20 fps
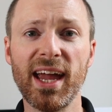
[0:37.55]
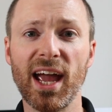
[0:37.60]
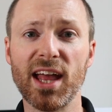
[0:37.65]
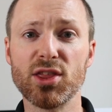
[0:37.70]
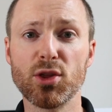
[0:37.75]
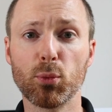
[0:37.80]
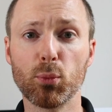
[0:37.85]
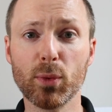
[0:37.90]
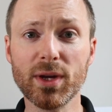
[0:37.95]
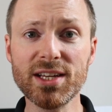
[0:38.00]

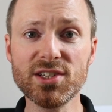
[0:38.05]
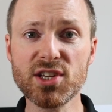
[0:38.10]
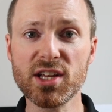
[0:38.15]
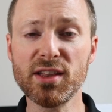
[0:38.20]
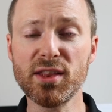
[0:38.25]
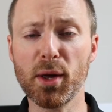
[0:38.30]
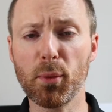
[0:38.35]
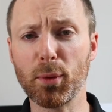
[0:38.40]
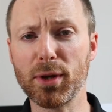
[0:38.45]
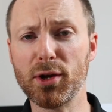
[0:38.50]
And the
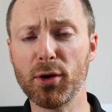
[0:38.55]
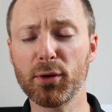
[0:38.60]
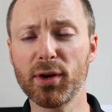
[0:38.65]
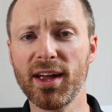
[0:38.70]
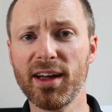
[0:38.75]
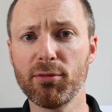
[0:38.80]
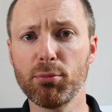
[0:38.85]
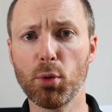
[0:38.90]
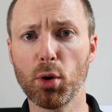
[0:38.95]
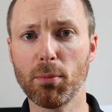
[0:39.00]
reason that we don't
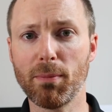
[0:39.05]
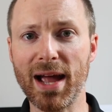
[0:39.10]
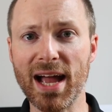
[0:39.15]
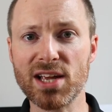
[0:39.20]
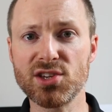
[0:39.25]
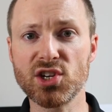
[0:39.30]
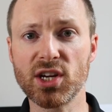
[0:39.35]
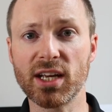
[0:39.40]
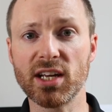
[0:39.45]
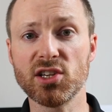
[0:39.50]
have more
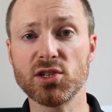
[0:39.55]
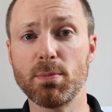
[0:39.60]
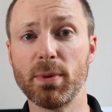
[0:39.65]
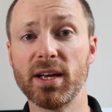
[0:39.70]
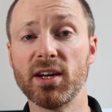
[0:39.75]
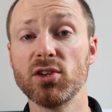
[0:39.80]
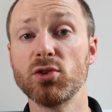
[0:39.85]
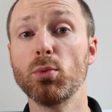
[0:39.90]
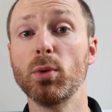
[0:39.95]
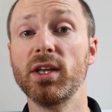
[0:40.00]
magic is
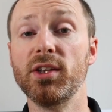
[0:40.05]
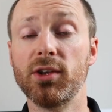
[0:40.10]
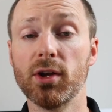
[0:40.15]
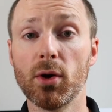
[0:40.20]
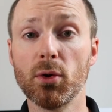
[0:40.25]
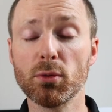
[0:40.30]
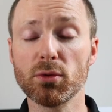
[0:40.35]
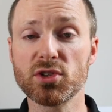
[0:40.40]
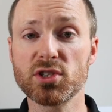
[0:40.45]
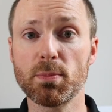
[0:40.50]
because we
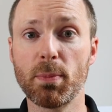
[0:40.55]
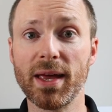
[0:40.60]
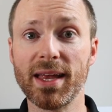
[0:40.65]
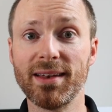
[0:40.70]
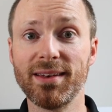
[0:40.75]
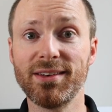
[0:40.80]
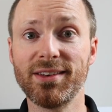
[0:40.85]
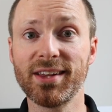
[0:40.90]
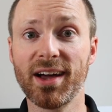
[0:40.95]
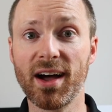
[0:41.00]
don't
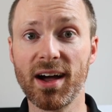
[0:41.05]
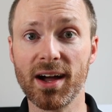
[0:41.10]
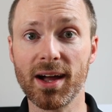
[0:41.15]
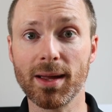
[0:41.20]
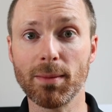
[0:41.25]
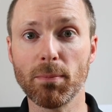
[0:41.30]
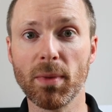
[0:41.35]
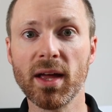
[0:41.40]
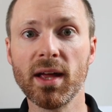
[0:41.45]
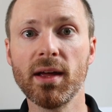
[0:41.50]
spend
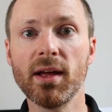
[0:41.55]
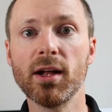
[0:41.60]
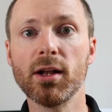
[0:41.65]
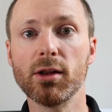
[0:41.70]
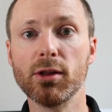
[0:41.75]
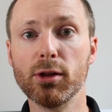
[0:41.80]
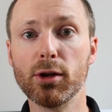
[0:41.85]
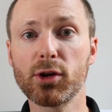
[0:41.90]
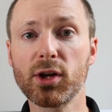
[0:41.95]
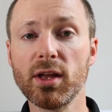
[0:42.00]
time
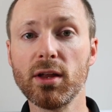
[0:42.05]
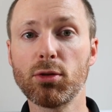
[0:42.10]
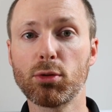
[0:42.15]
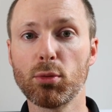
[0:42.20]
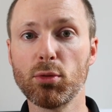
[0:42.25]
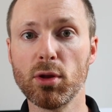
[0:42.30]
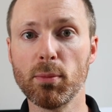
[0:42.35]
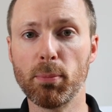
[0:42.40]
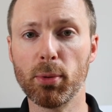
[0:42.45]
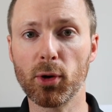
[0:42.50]
looking
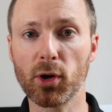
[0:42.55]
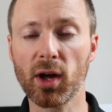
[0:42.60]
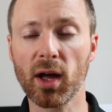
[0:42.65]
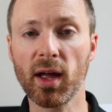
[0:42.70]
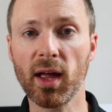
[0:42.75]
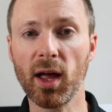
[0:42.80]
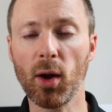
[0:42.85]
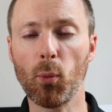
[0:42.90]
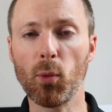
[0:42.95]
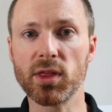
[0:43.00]
through the book
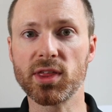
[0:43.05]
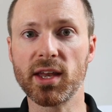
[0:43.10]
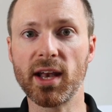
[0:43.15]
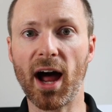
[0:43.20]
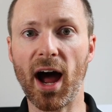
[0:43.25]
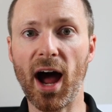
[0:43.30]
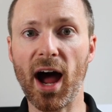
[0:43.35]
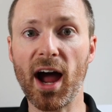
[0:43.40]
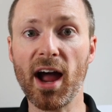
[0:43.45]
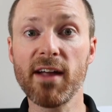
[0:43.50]
with an
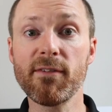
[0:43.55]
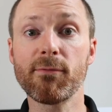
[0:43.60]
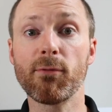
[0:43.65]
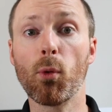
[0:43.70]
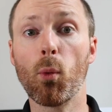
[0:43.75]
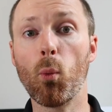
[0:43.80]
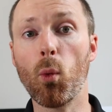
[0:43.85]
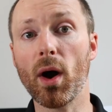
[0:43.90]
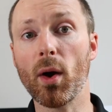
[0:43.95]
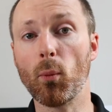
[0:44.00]
eye
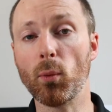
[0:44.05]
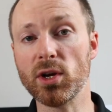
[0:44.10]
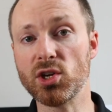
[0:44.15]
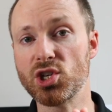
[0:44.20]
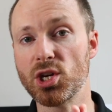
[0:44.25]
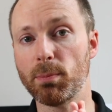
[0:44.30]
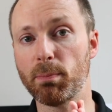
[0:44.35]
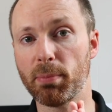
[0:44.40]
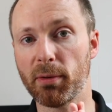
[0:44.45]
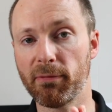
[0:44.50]
for what we
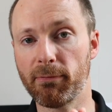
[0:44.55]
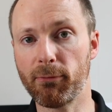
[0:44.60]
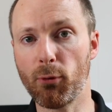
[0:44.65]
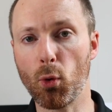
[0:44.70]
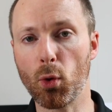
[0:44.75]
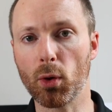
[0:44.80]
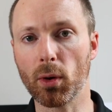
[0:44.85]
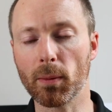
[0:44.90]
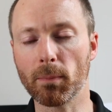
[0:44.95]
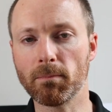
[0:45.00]
should
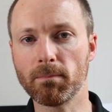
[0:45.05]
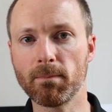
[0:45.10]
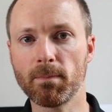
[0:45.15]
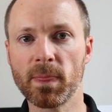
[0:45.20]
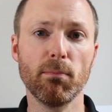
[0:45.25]
perform.